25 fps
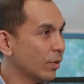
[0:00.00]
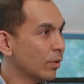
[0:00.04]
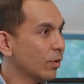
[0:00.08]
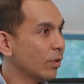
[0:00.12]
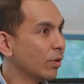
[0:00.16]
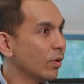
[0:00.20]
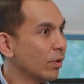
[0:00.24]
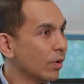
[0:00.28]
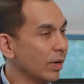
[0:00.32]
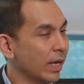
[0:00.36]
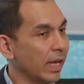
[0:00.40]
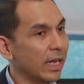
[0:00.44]

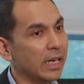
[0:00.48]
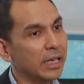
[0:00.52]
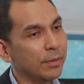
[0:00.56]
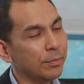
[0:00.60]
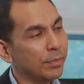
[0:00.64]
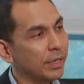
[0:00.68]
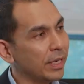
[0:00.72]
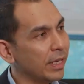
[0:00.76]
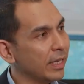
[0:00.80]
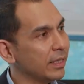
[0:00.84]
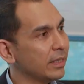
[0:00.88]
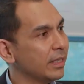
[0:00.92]
or
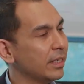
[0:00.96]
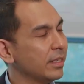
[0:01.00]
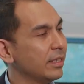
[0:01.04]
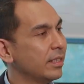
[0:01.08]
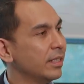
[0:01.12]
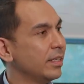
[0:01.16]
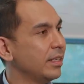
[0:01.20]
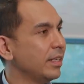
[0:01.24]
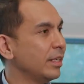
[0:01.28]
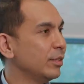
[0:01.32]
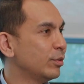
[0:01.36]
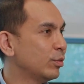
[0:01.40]
eliminating
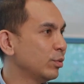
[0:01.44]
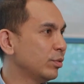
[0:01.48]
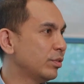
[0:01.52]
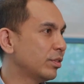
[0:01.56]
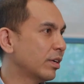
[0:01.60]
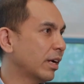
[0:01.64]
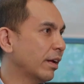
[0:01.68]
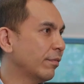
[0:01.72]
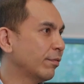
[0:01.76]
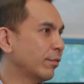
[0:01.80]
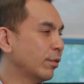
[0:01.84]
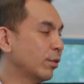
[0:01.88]
the need to
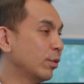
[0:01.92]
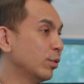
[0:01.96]
drive